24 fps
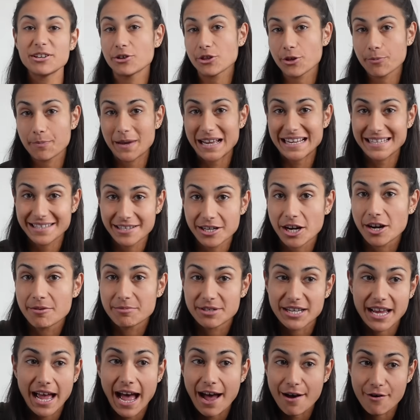not the best time
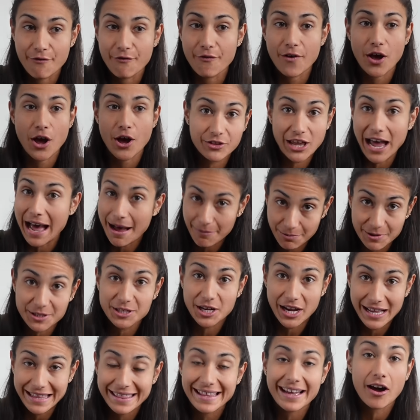to have the
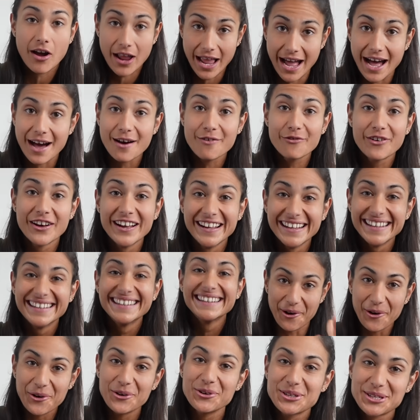appetite that I
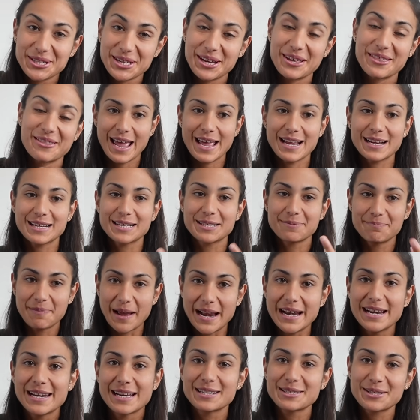have. also,
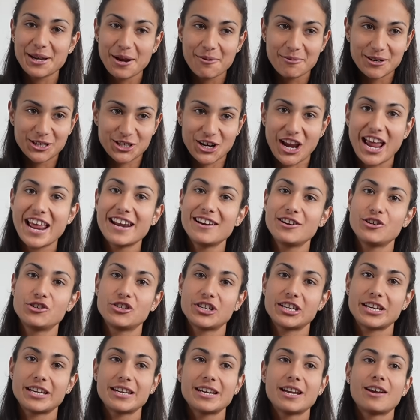expending so much
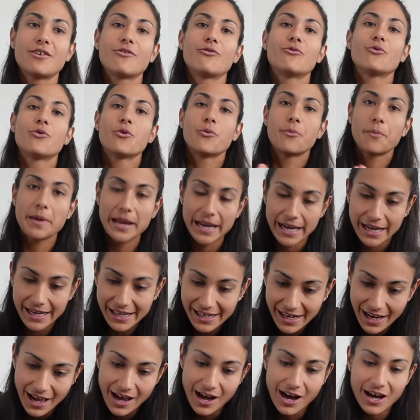energy will
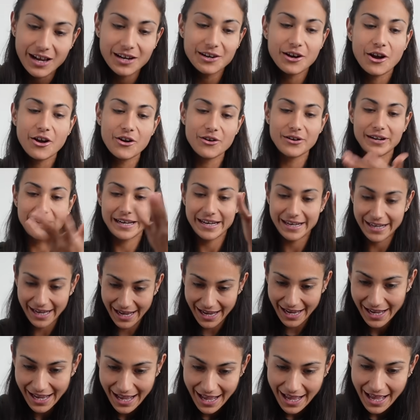mean I'll only
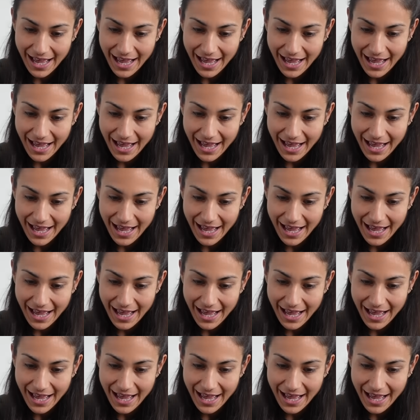get